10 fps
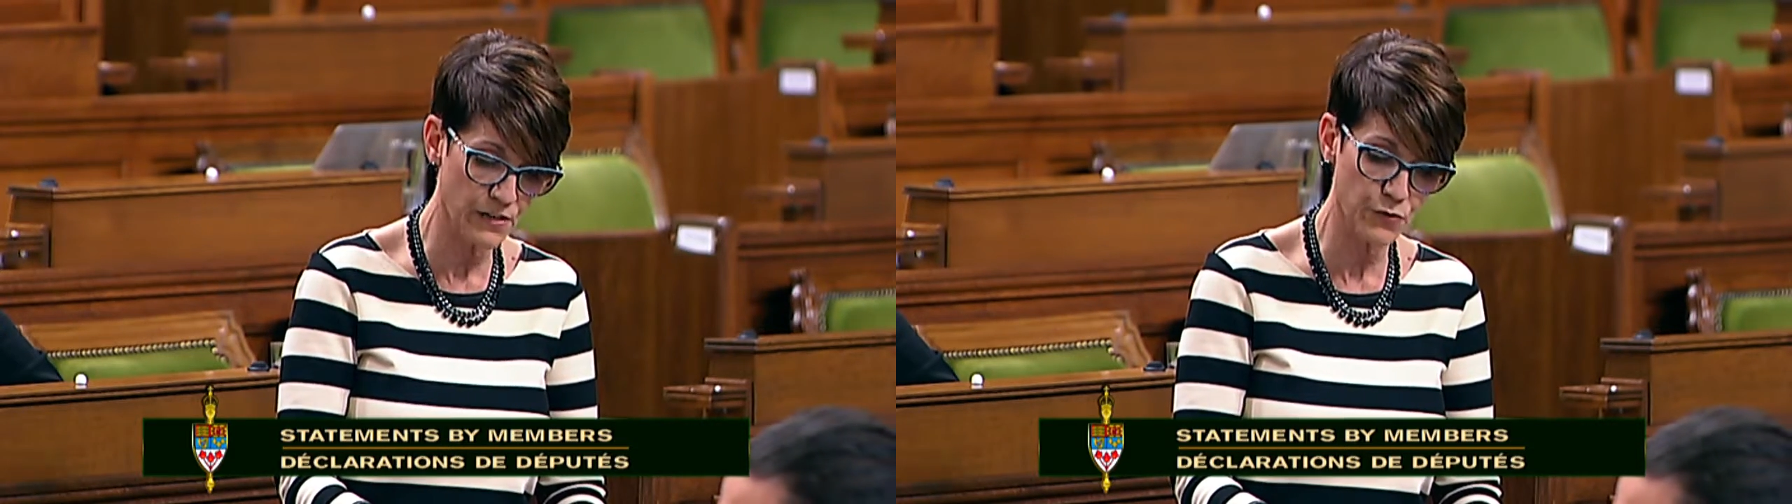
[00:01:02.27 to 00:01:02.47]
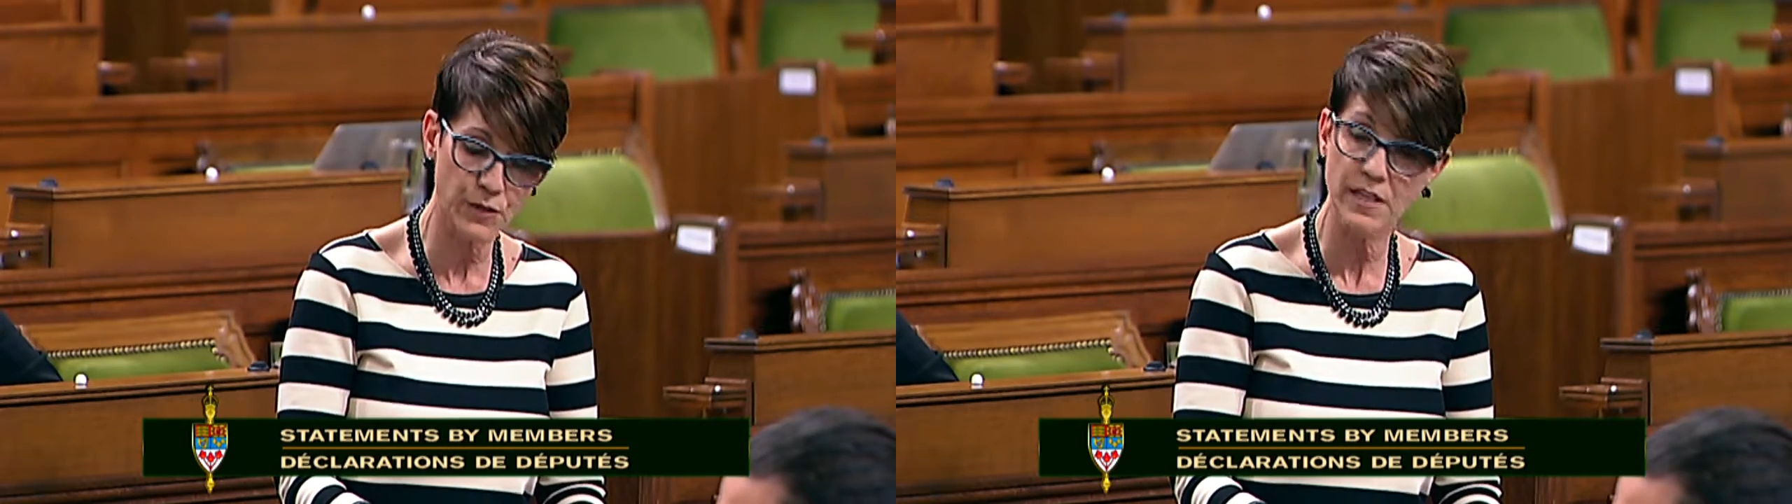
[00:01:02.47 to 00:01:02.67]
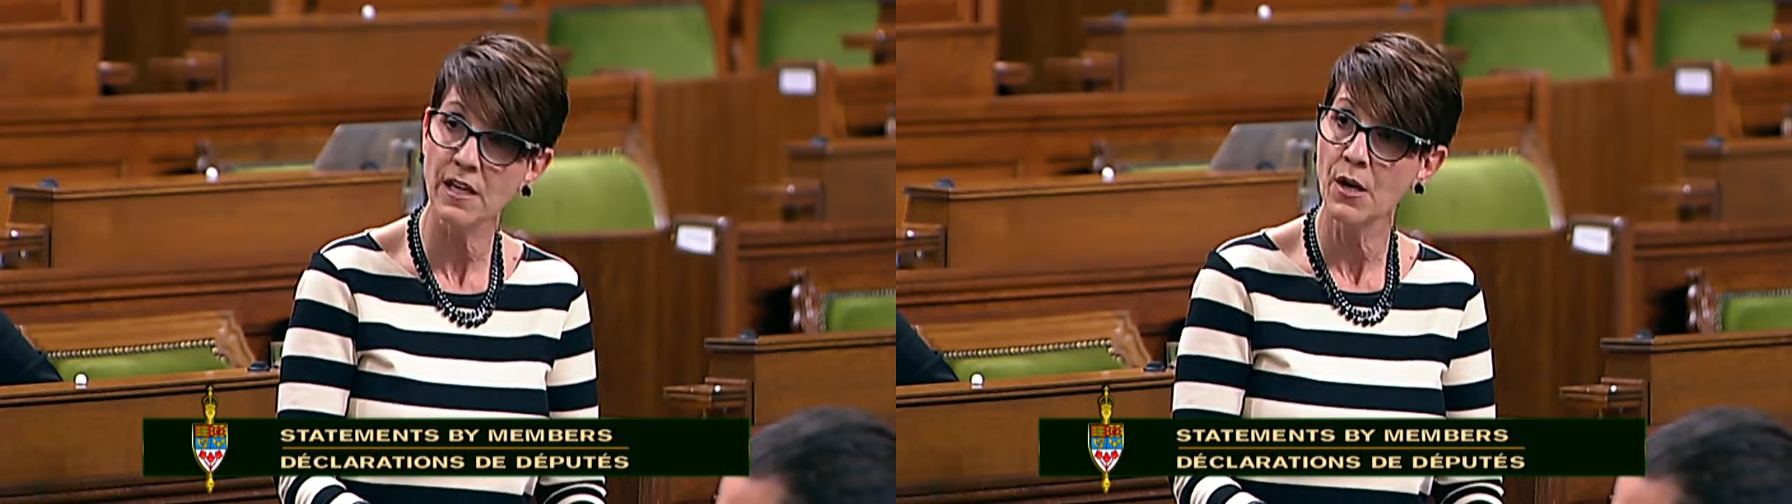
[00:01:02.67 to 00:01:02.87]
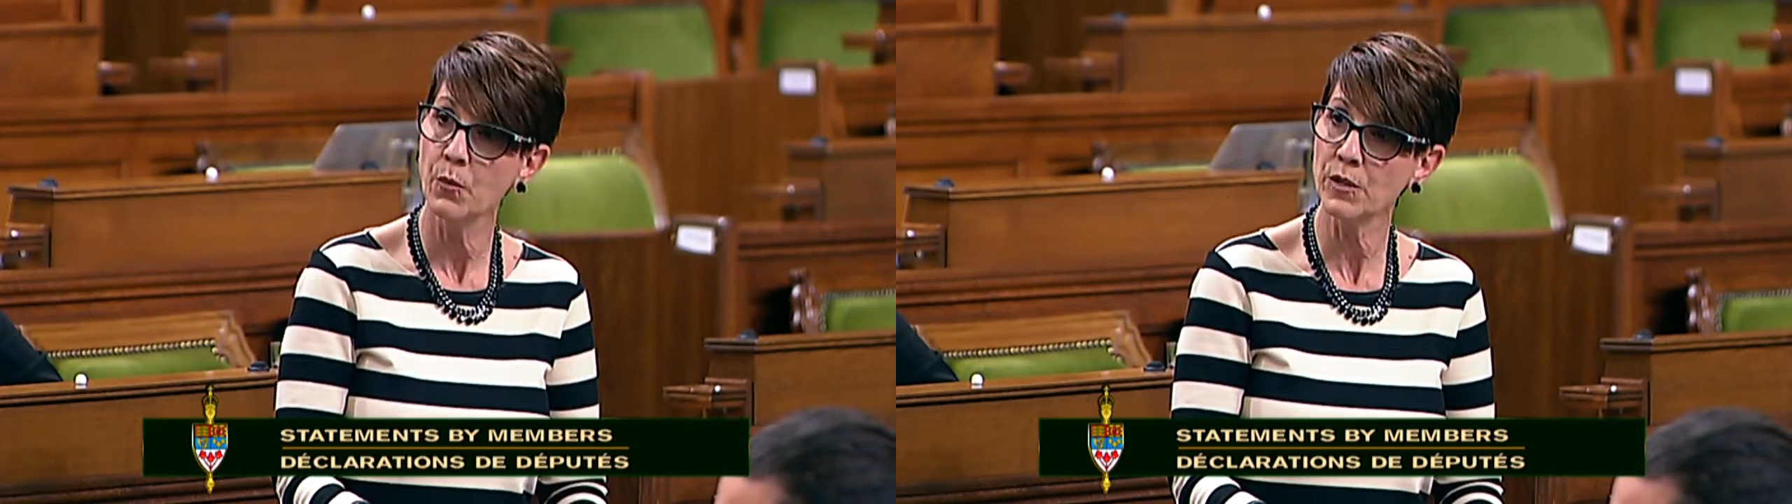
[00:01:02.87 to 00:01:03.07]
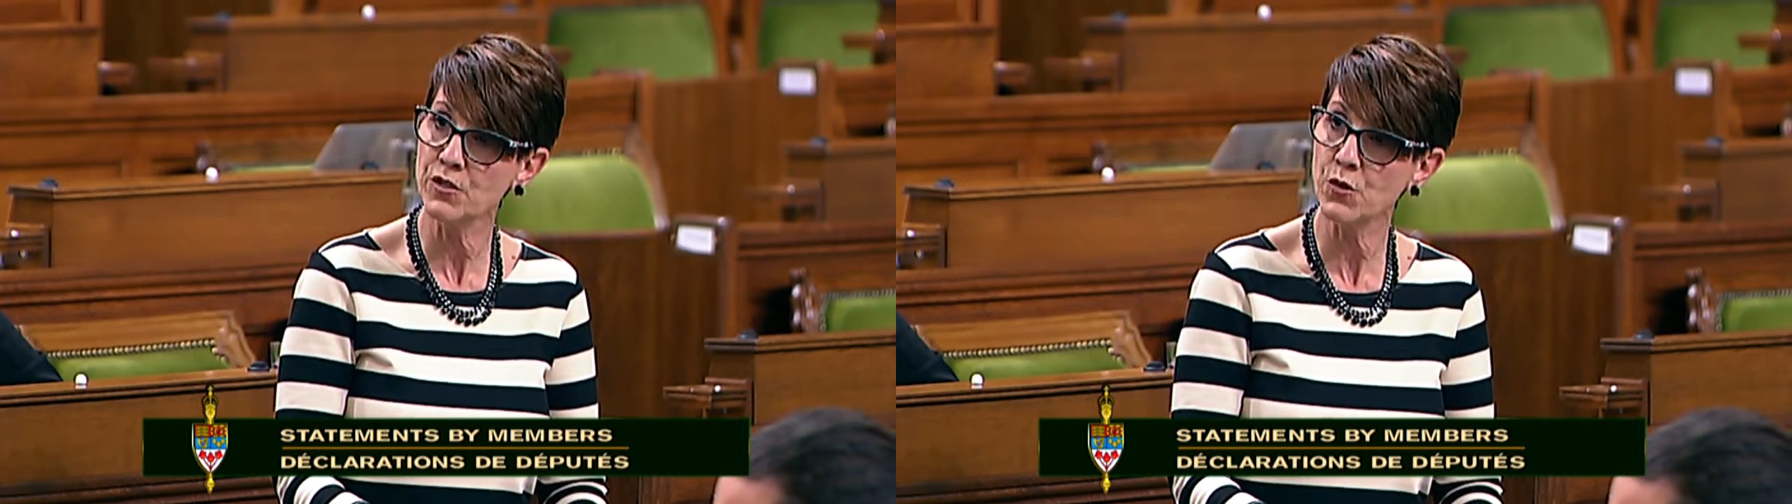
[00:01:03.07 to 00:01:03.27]
country
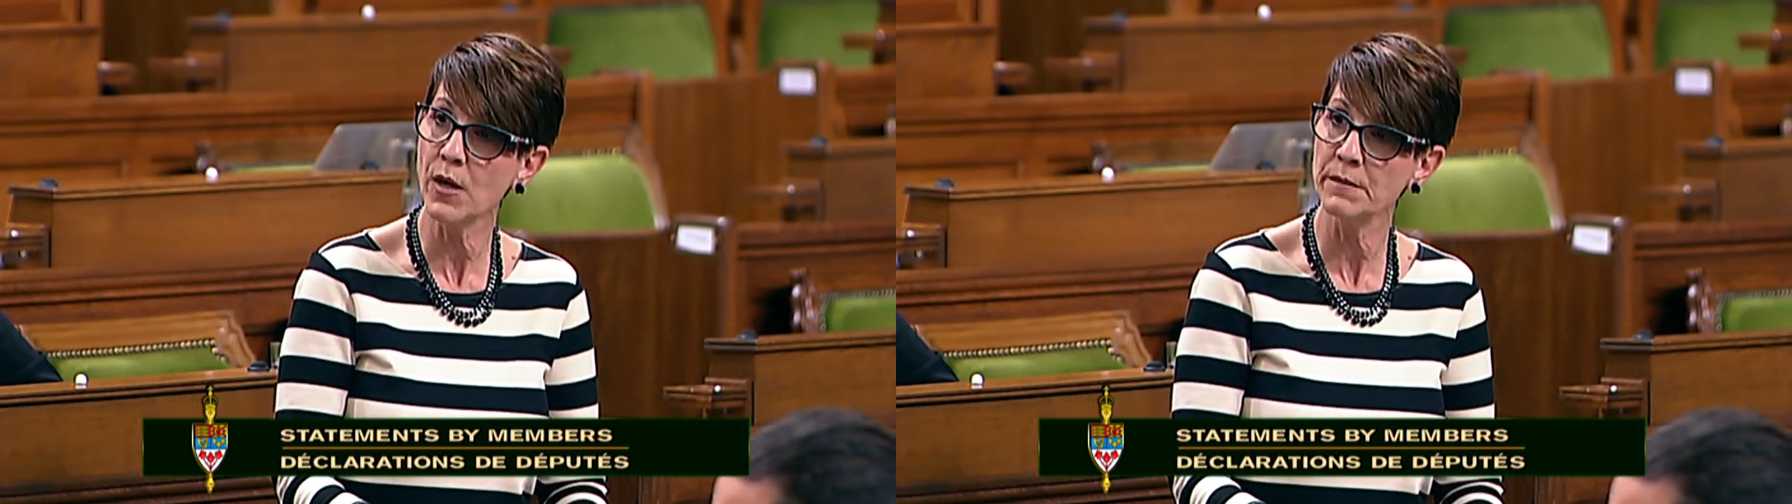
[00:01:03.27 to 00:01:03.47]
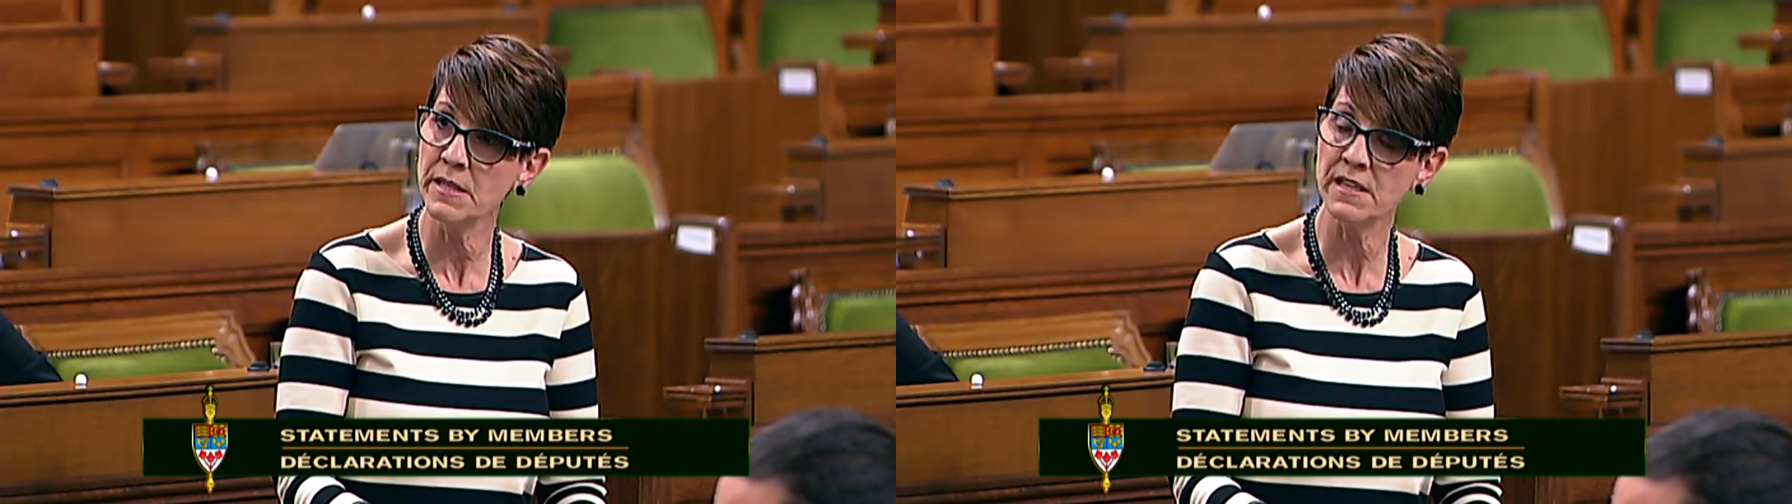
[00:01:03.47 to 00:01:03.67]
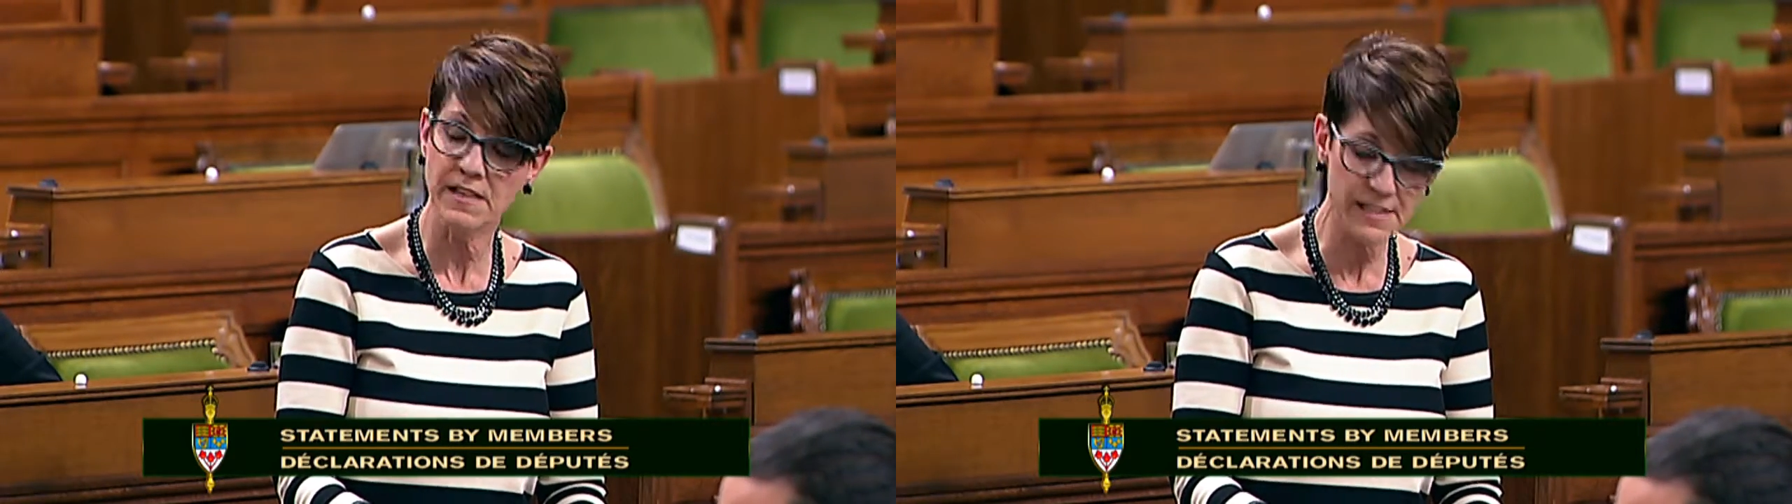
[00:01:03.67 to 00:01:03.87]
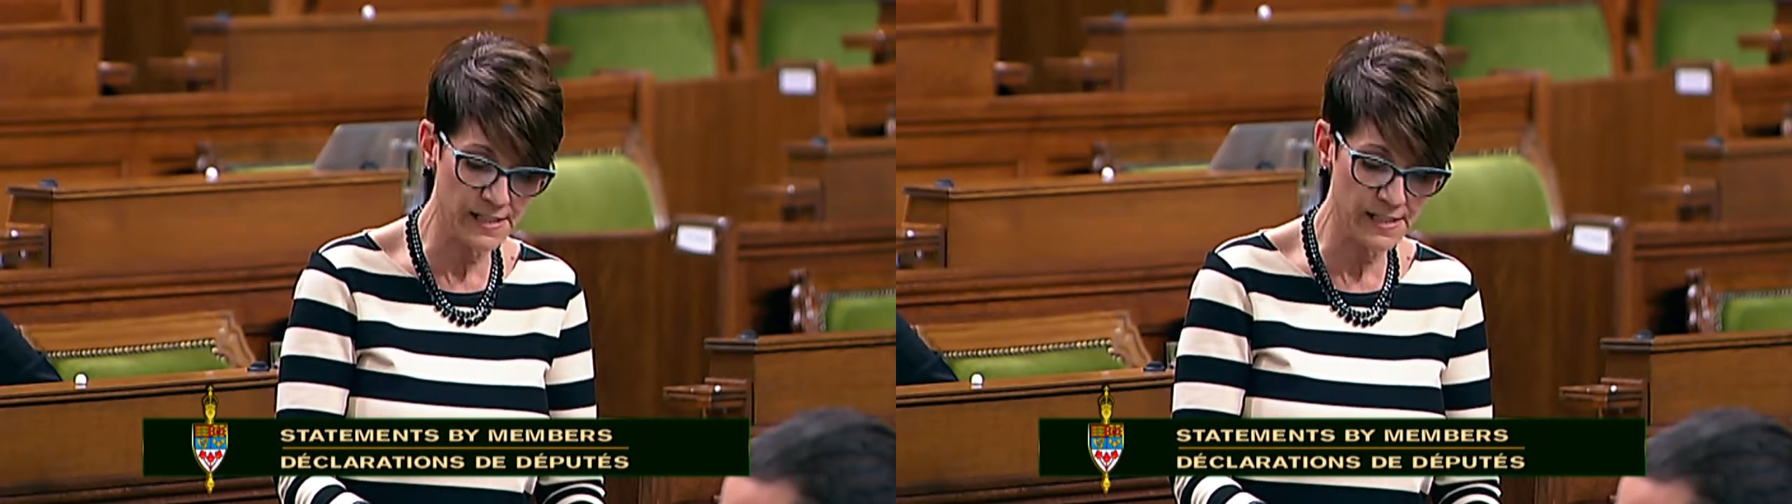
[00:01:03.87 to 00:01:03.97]
will join me